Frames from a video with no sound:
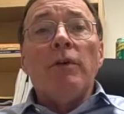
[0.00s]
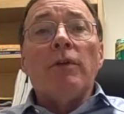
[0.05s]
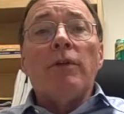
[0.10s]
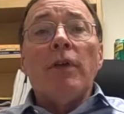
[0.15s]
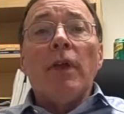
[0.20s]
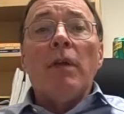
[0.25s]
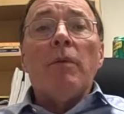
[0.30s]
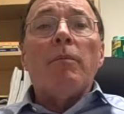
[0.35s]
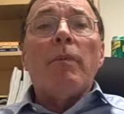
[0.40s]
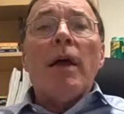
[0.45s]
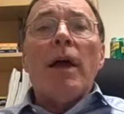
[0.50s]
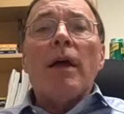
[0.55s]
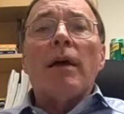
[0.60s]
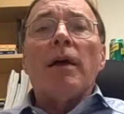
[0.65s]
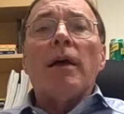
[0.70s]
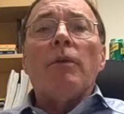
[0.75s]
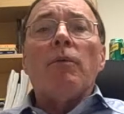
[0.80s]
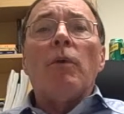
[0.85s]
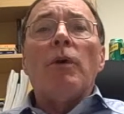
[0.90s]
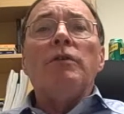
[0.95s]
think back
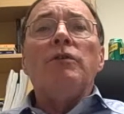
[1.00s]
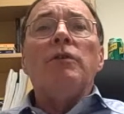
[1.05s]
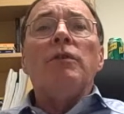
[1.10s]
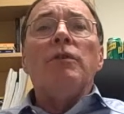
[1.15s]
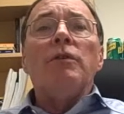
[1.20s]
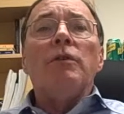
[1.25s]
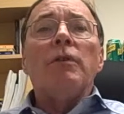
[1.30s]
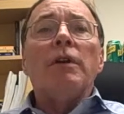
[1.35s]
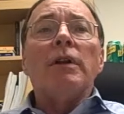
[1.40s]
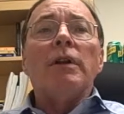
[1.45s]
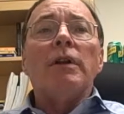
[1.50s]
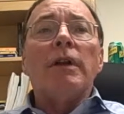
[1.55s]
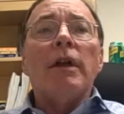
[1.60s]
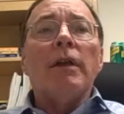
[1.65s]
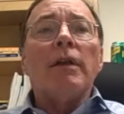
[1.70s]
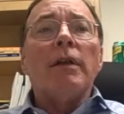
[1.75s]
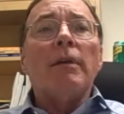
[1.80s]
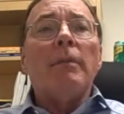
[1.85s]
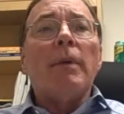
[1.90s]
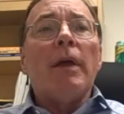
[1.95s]
on what you do on a daily